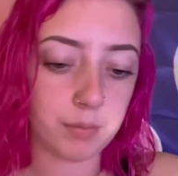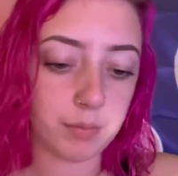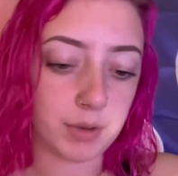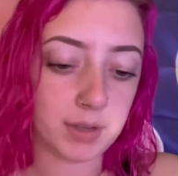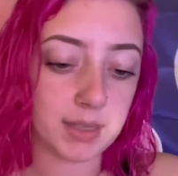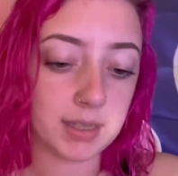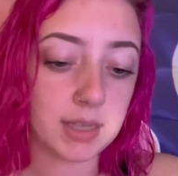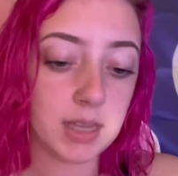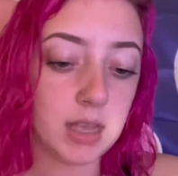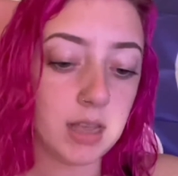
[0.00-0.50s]

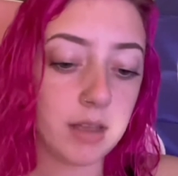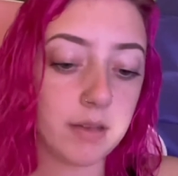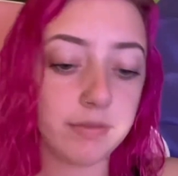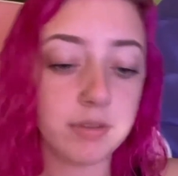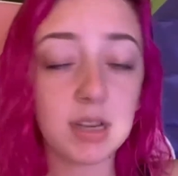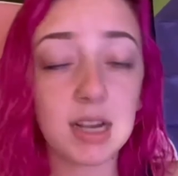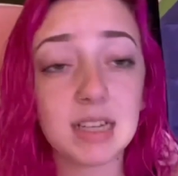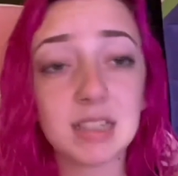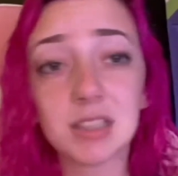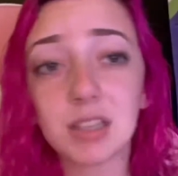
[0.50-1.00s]
but if you
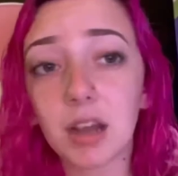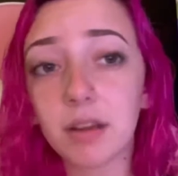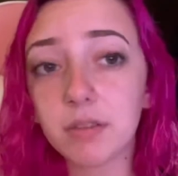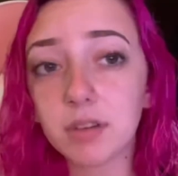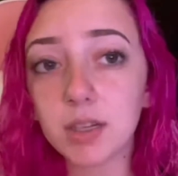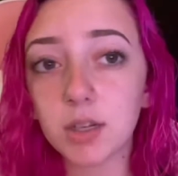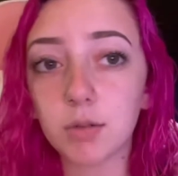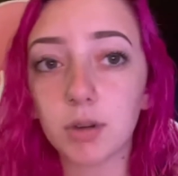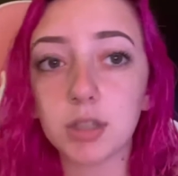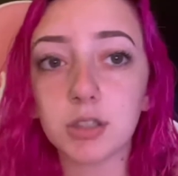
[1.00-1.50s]
guys have any
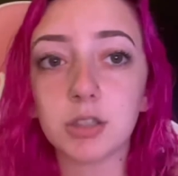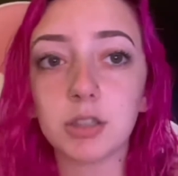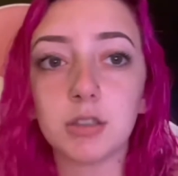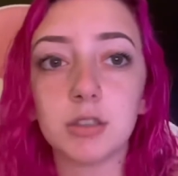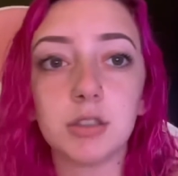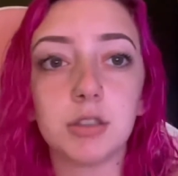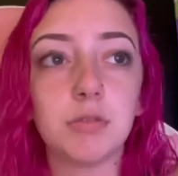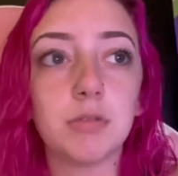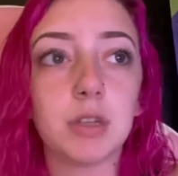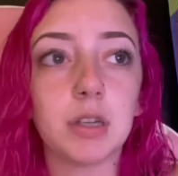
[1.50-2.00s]
questions,
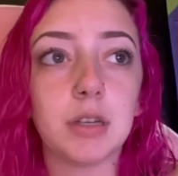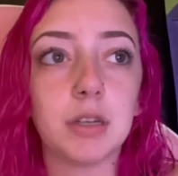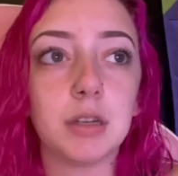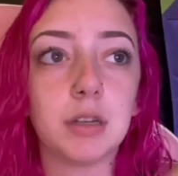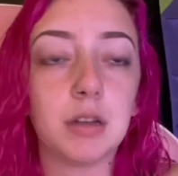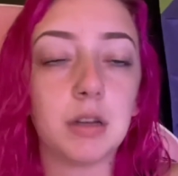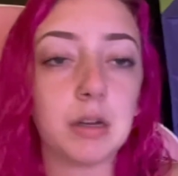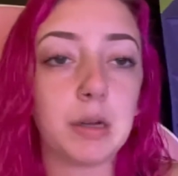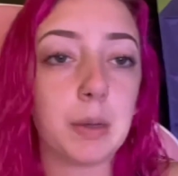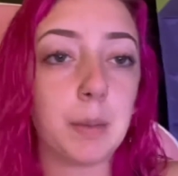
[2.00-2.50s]
you
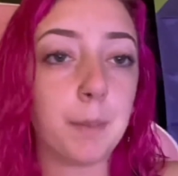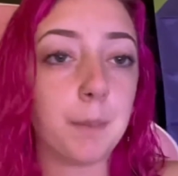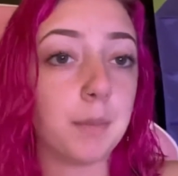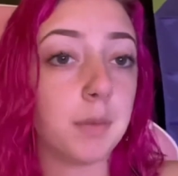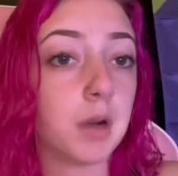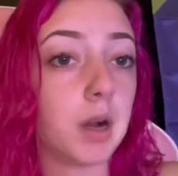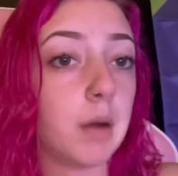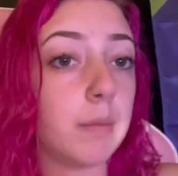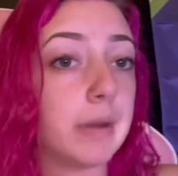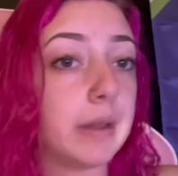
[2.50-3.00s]
can
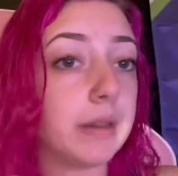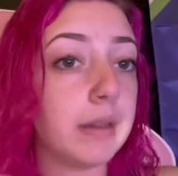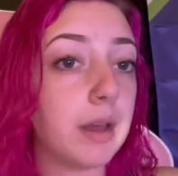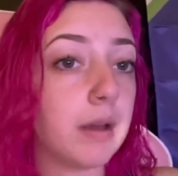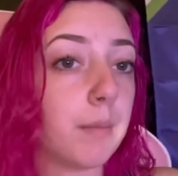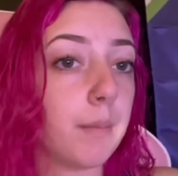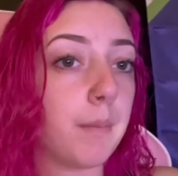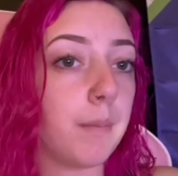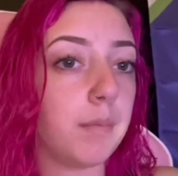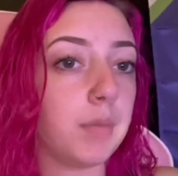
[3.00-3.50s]
comment
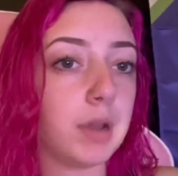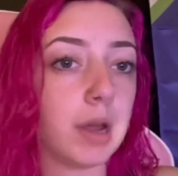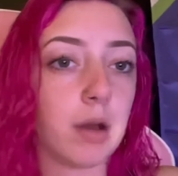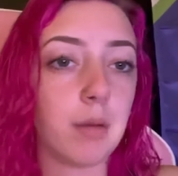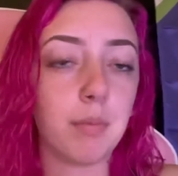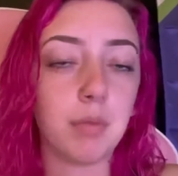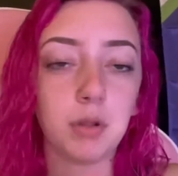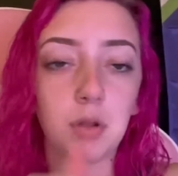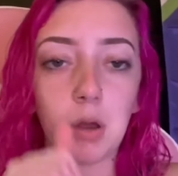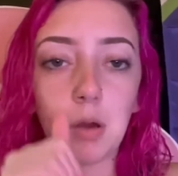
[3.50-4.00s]
them down
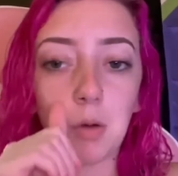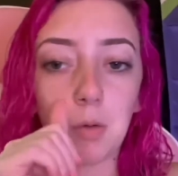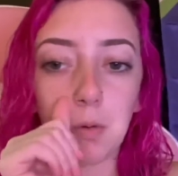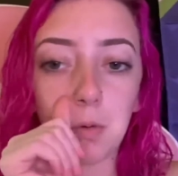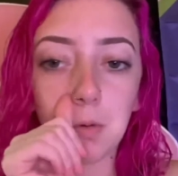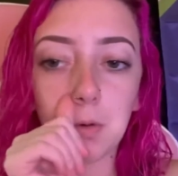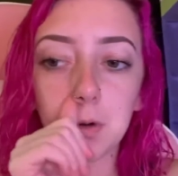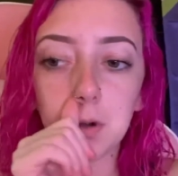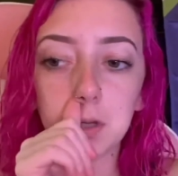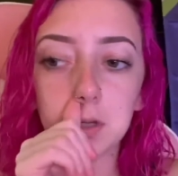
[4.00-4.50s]
below,
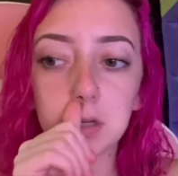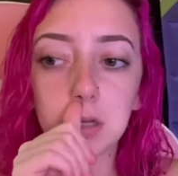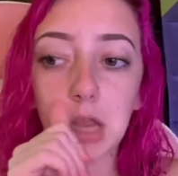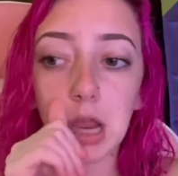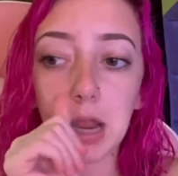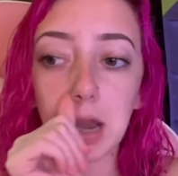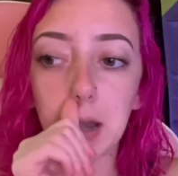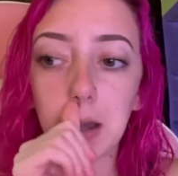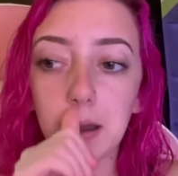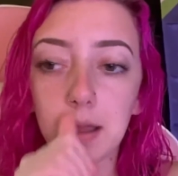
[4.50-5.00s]
or you
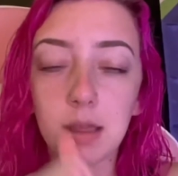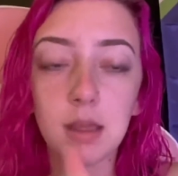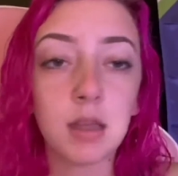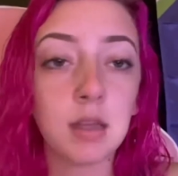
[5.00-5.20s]
can